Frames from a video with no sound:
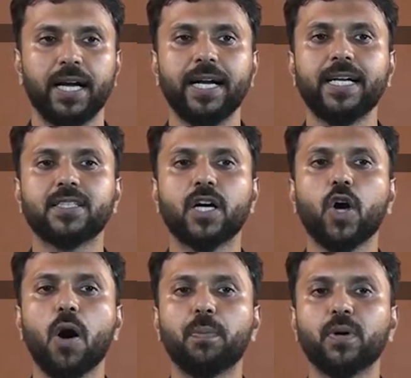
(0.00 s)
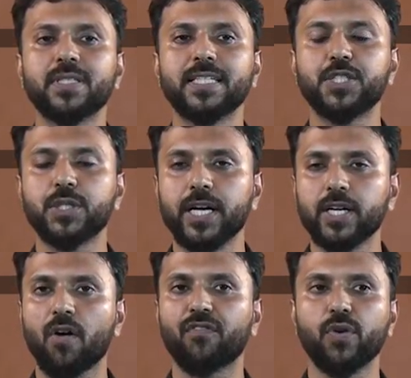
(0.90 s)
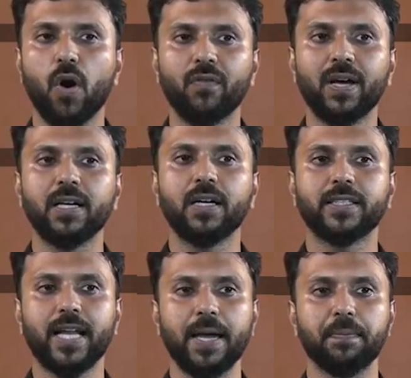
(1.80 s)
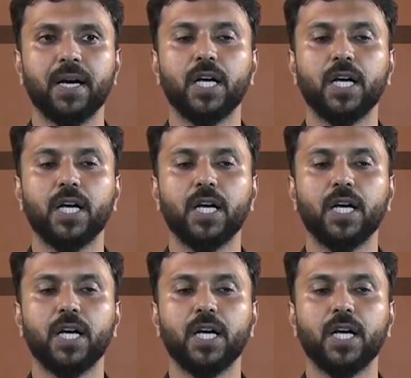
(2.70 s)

It is the composite state of novel type.